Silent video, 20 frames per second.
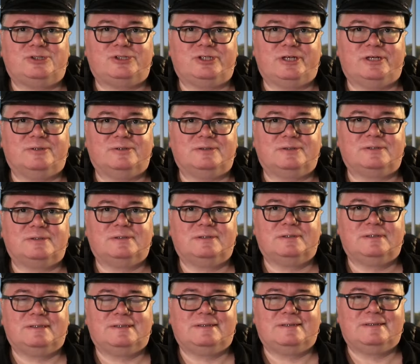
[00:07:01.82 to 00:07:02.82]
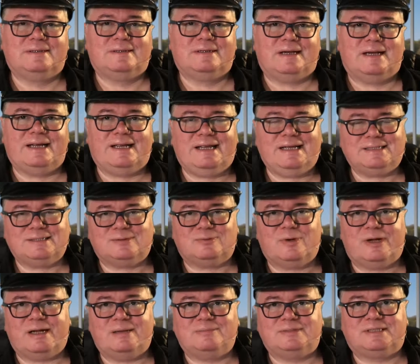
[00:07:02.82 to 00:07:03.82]
shows. I guess
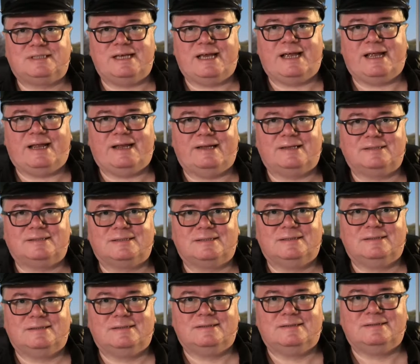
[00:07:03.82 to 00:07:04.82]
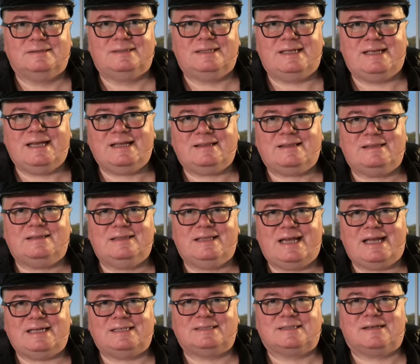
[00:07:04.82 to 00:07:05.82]
what I'm saying is, to get the
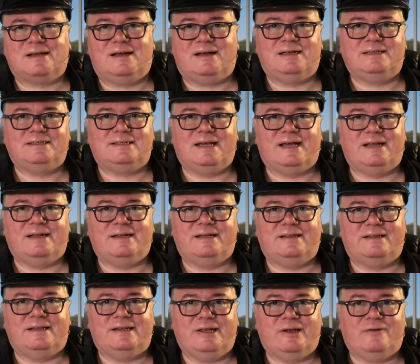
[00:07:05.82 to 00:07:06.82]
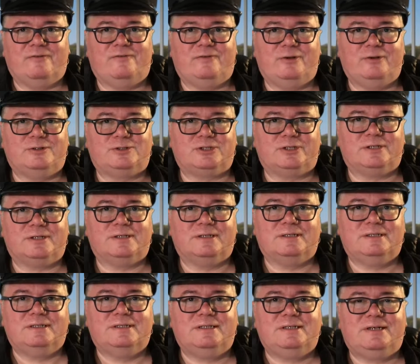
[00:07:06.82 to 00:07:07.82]
latest content in the near future,
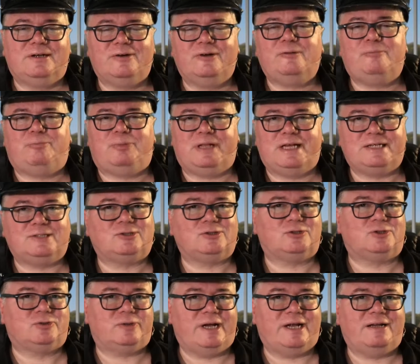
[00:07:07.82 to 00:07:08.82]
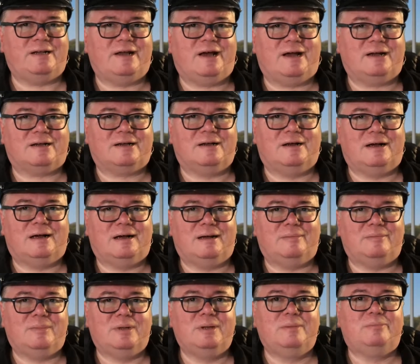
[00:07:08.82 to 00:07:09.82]
go to
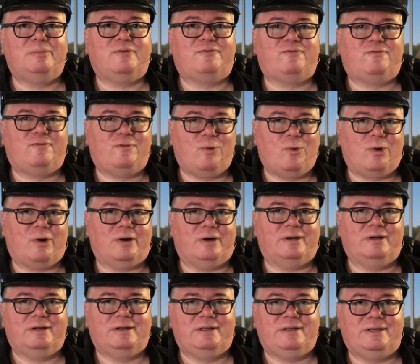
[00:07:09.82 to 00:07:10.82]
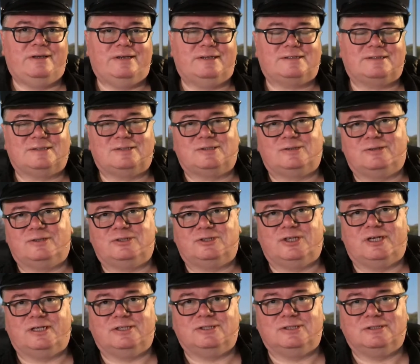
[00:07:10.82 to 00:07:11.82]
blazortrain.com before you hit the
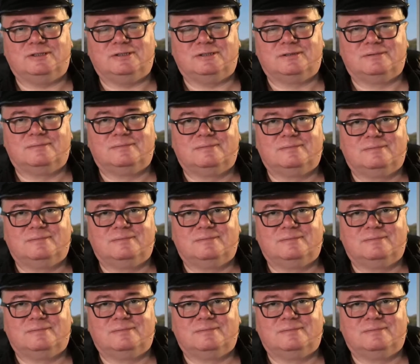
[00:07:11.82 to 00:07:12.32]
search engines.